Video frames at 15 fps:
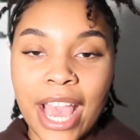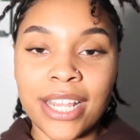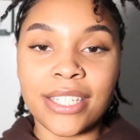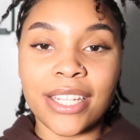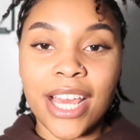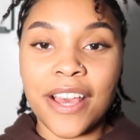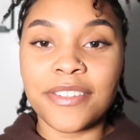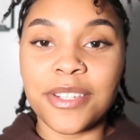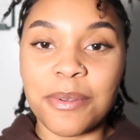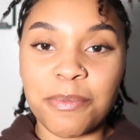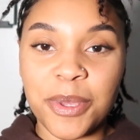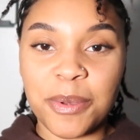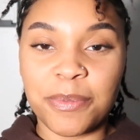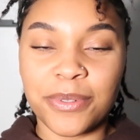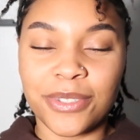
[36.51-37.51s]
I did have some
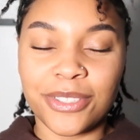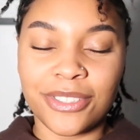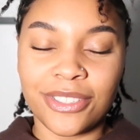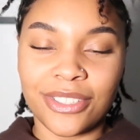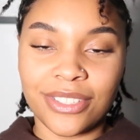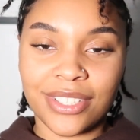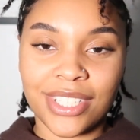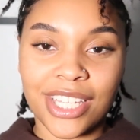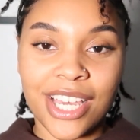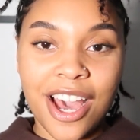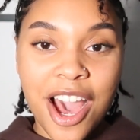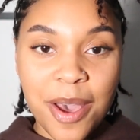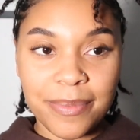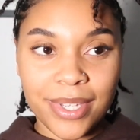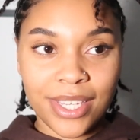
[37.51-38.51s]
people
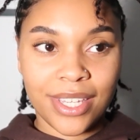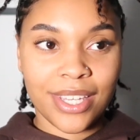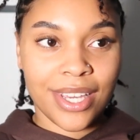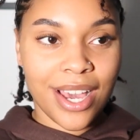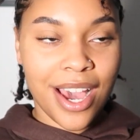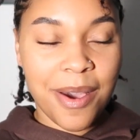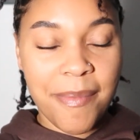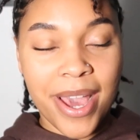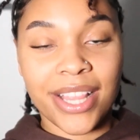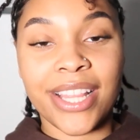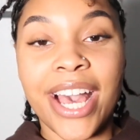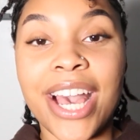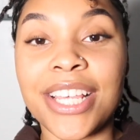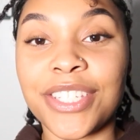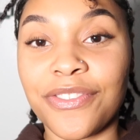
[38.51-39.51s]
comment on my
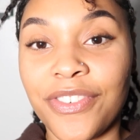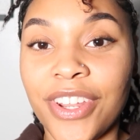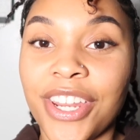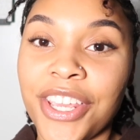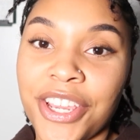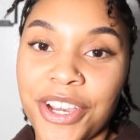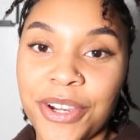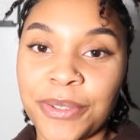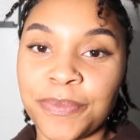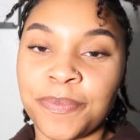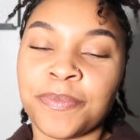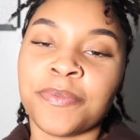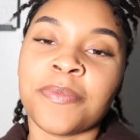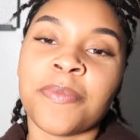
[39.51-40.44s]
last video